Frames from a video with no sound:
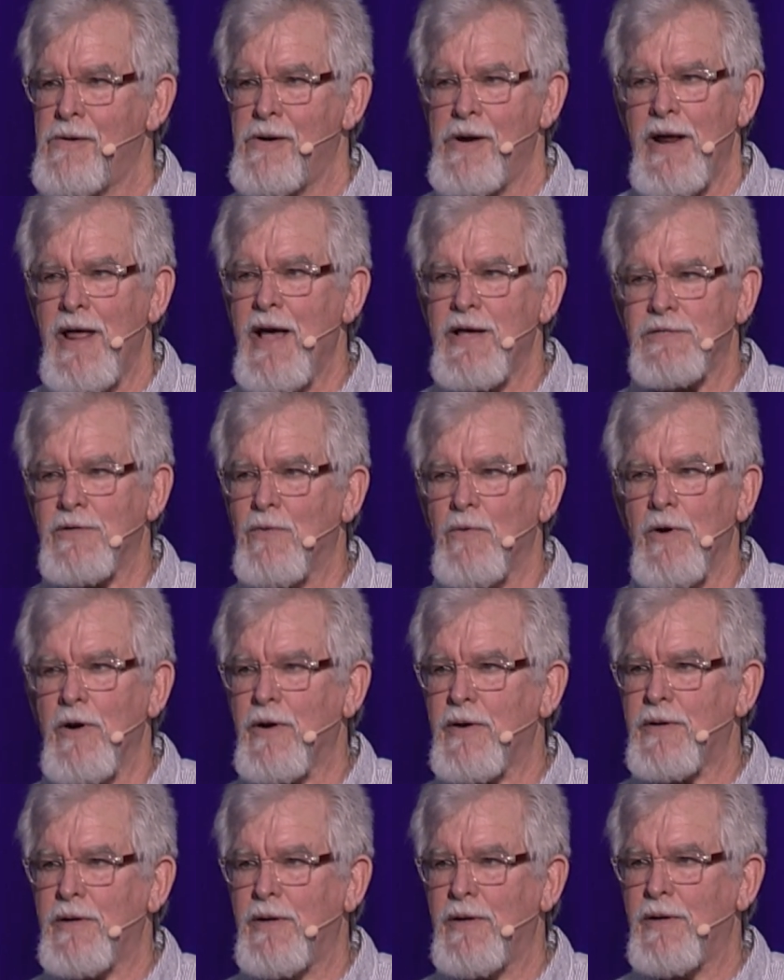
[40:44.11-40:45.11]
It hasn't
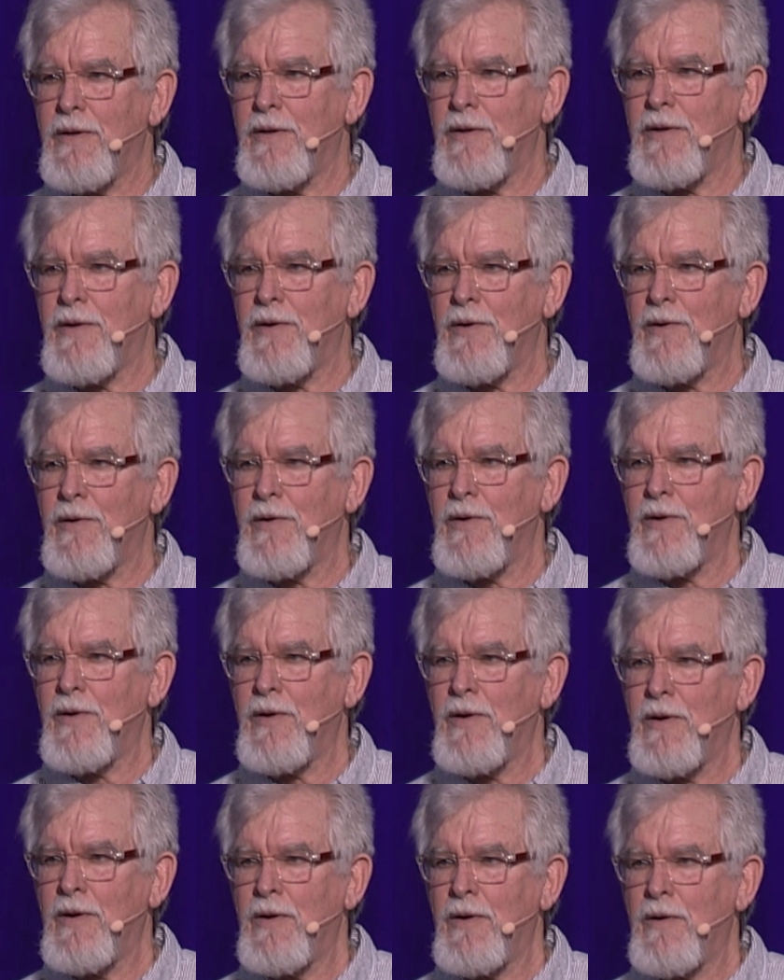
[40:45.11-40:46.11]
worked
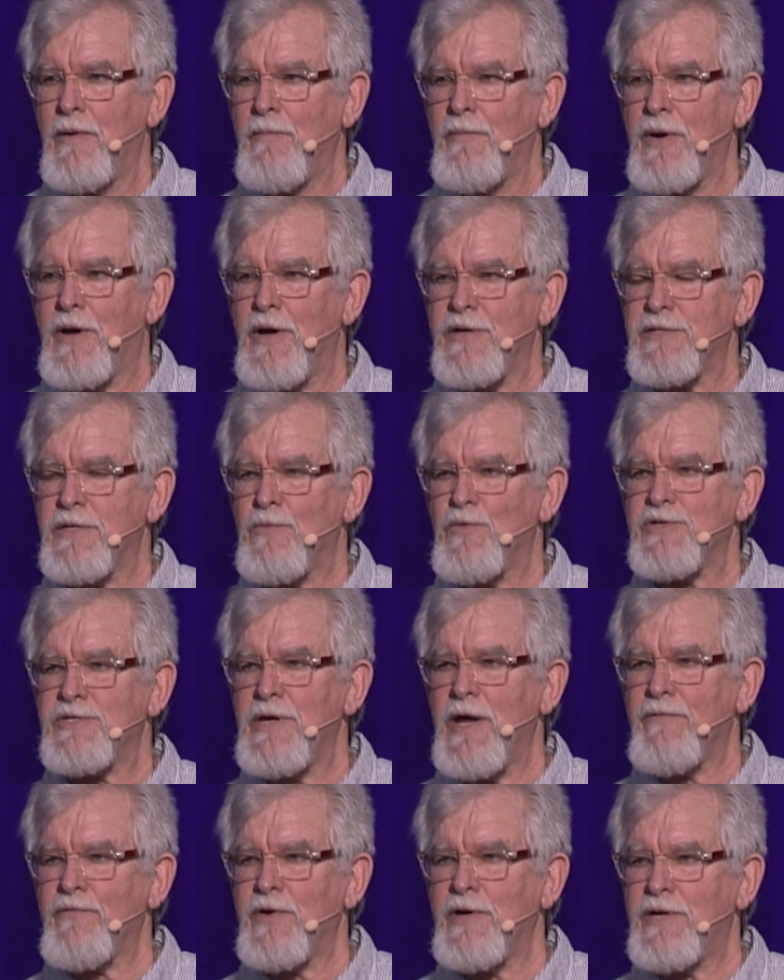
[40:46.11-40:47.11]
because it was
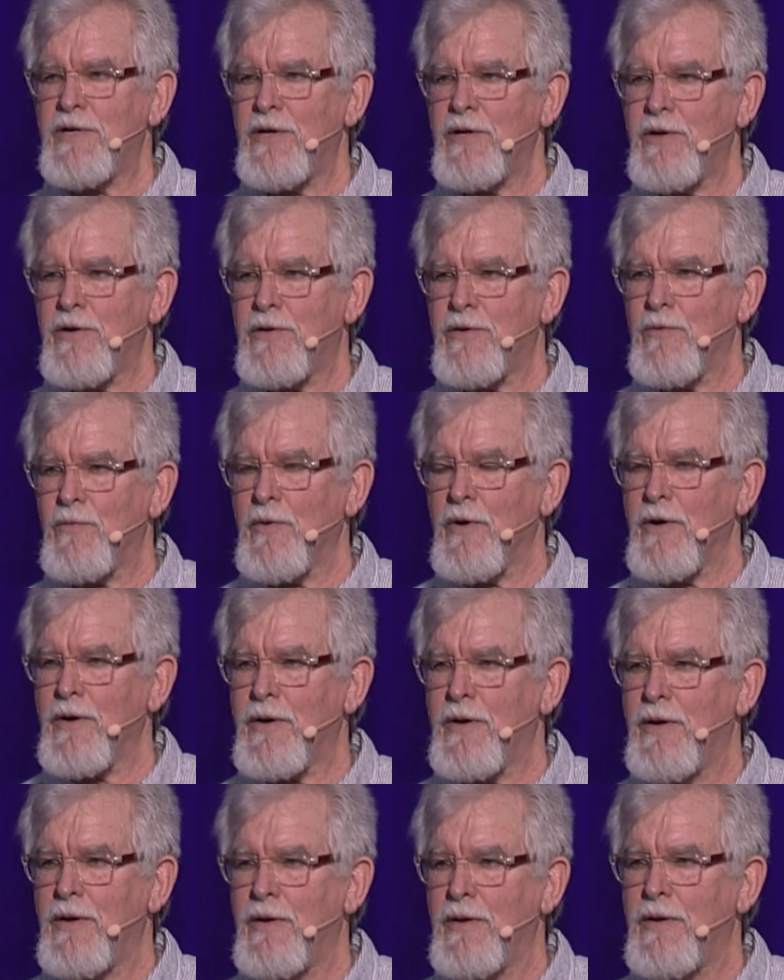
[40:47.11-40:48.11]
never intended to work.
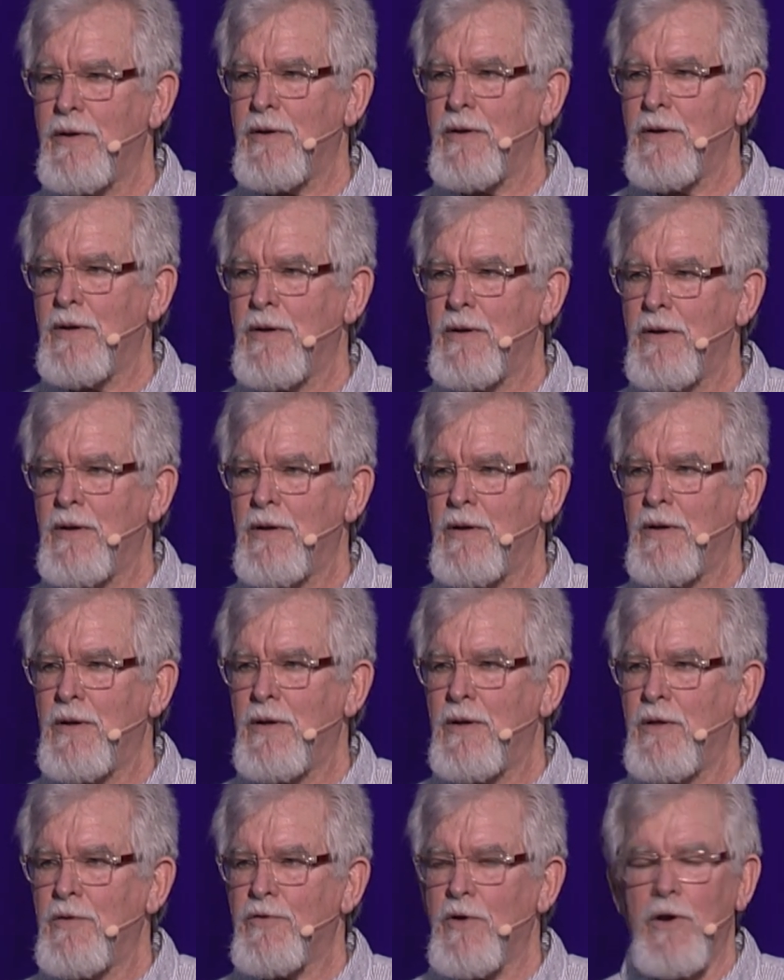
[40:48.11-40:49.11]

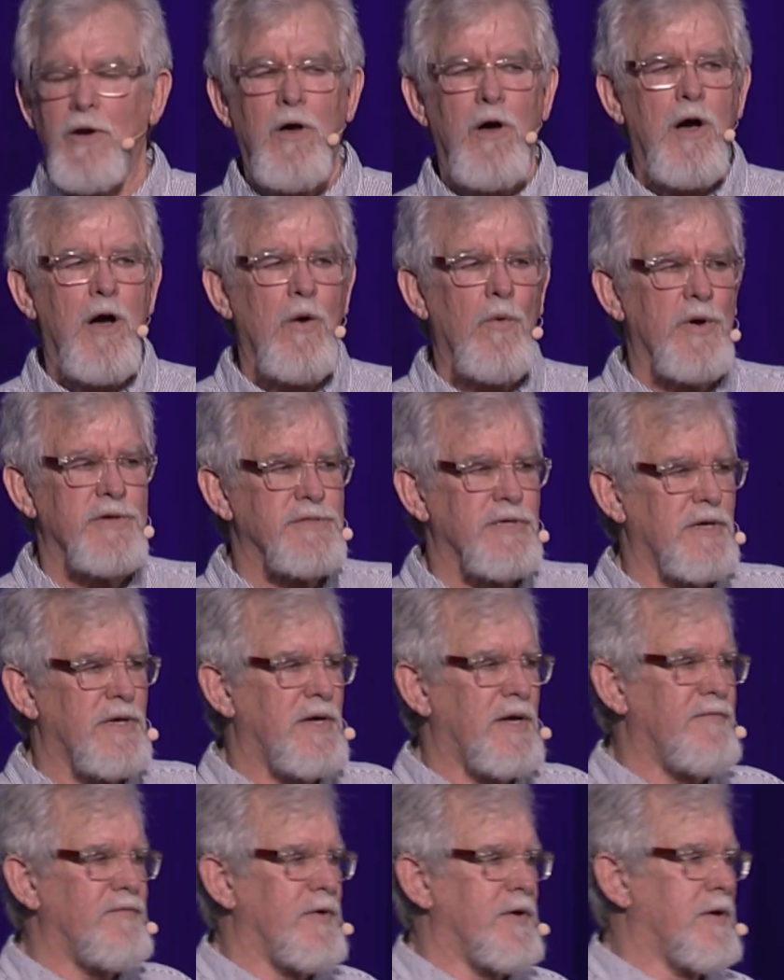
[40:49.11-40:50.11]
The law wasn't
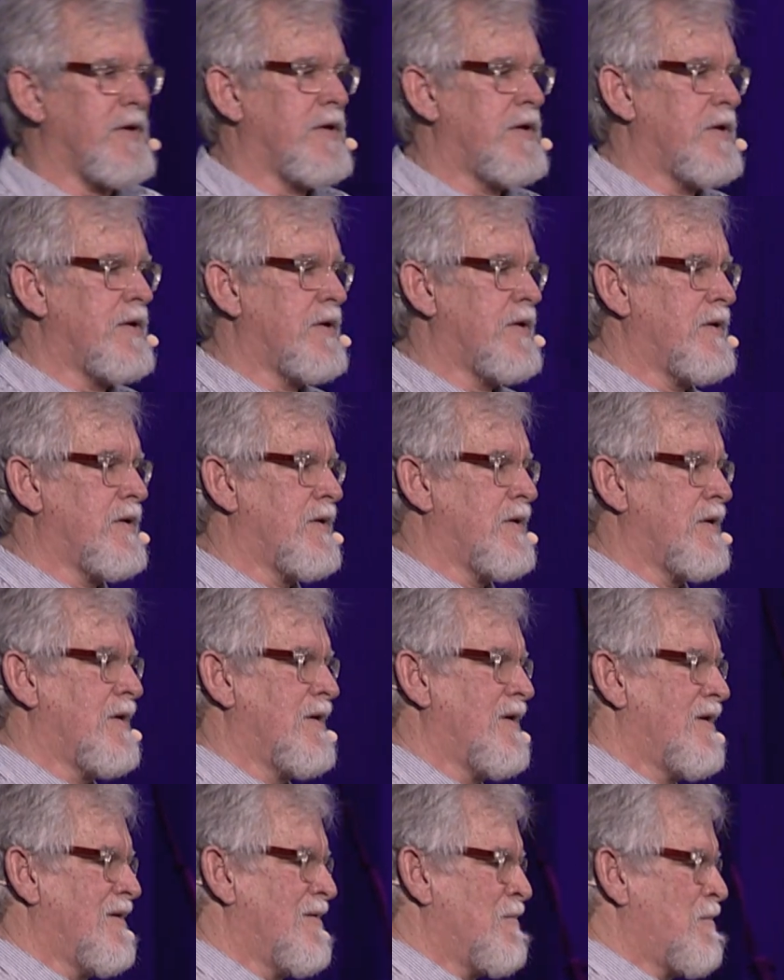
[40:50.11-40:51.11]
given
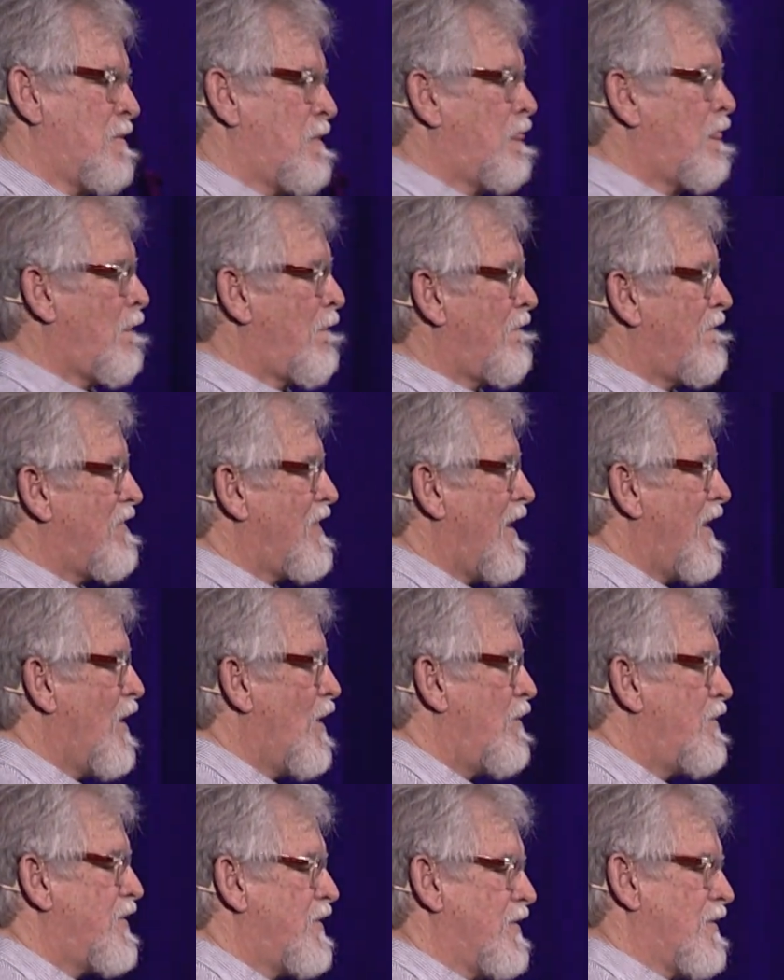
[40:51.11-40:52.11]
to
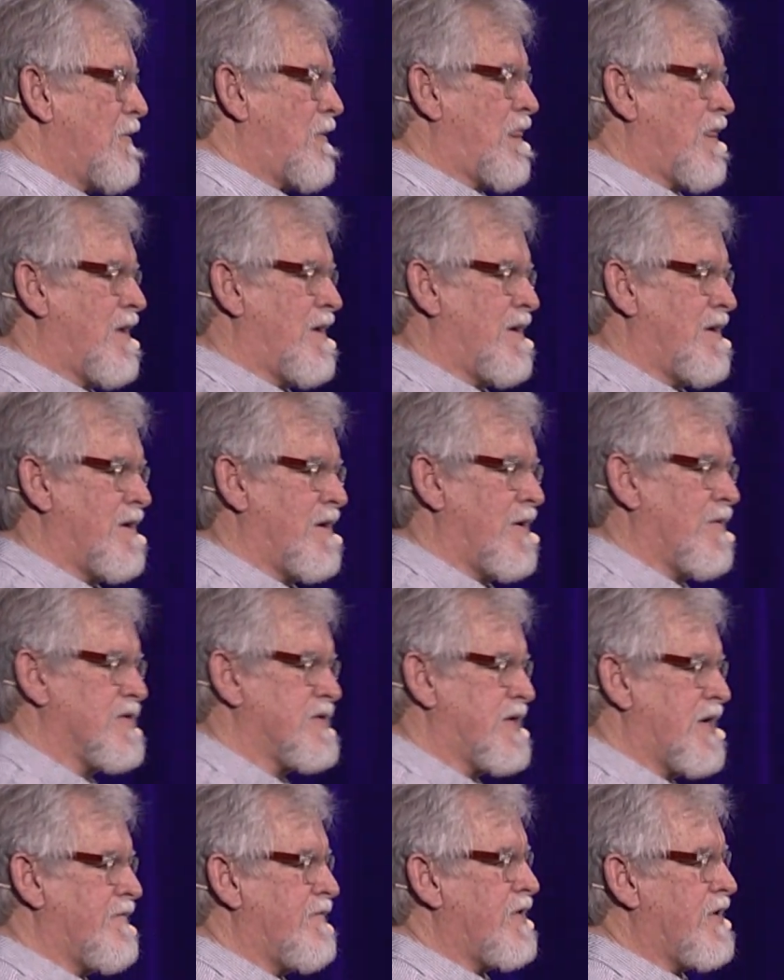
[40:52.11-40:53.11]
help you, it was
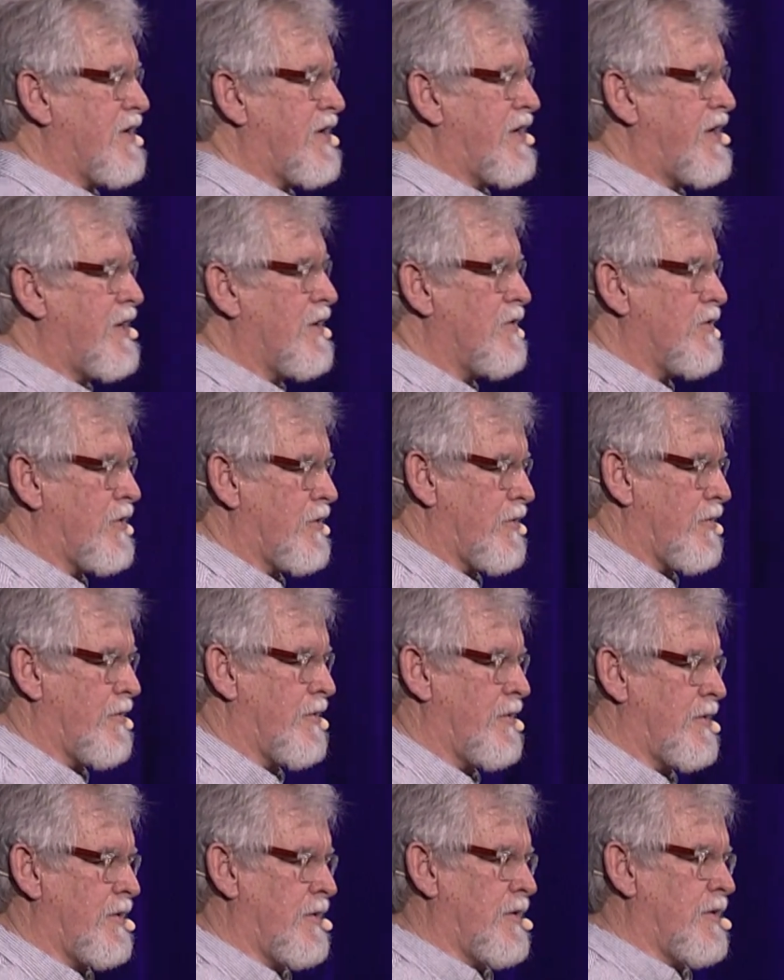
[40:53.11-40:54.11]
given to kill you.
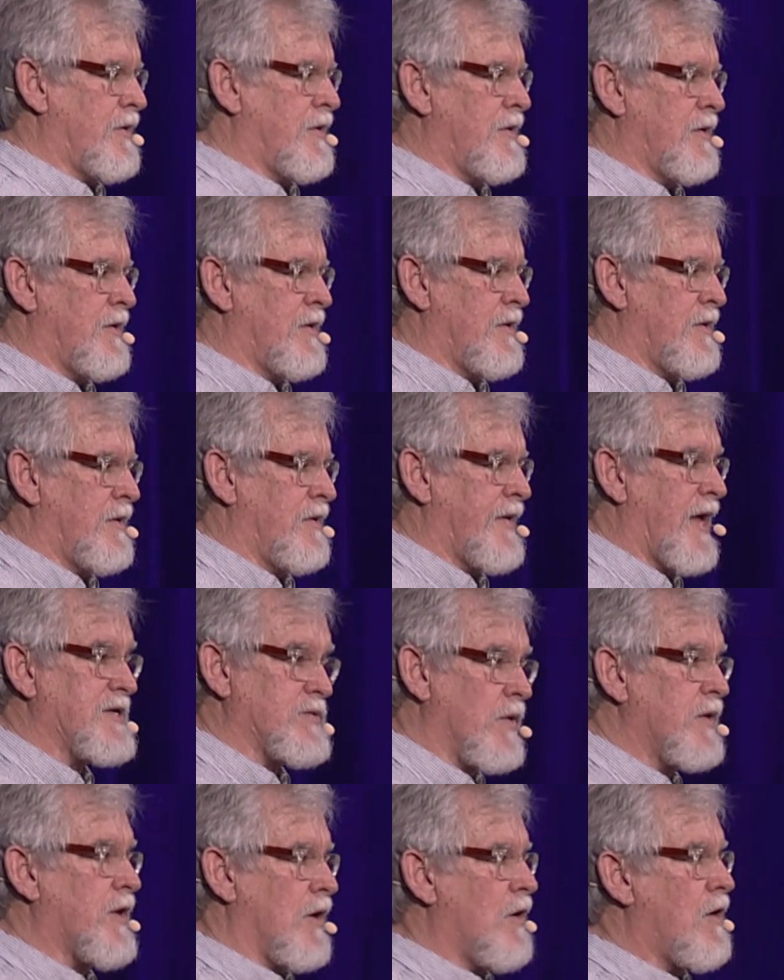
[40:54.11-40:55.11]
That's
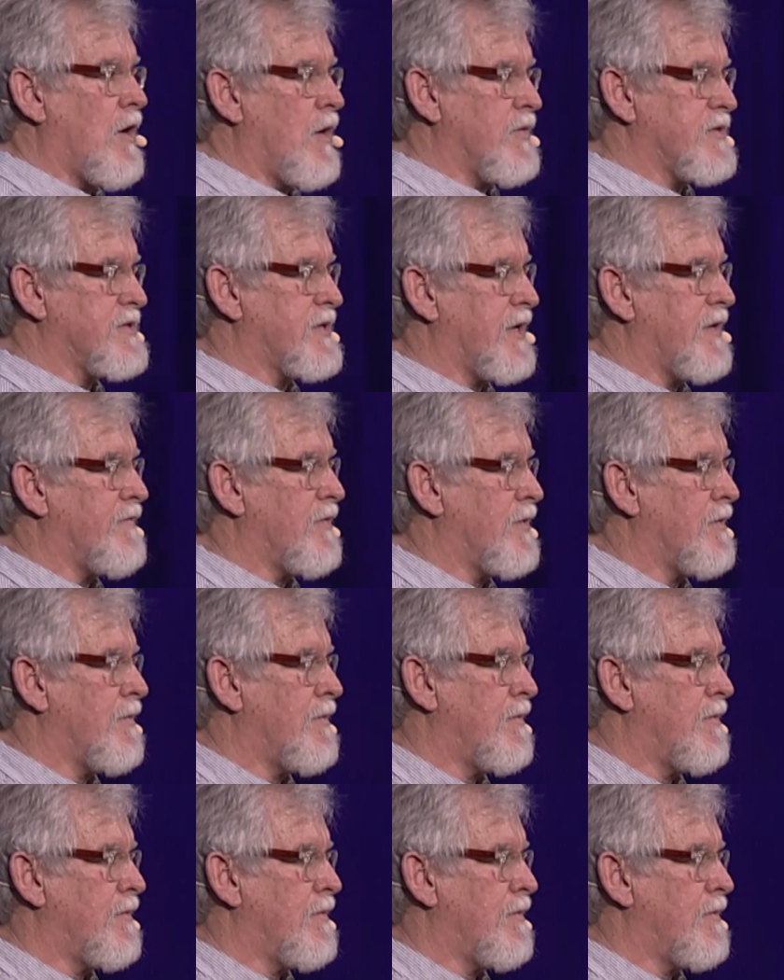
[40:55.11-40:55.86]
why the law was given.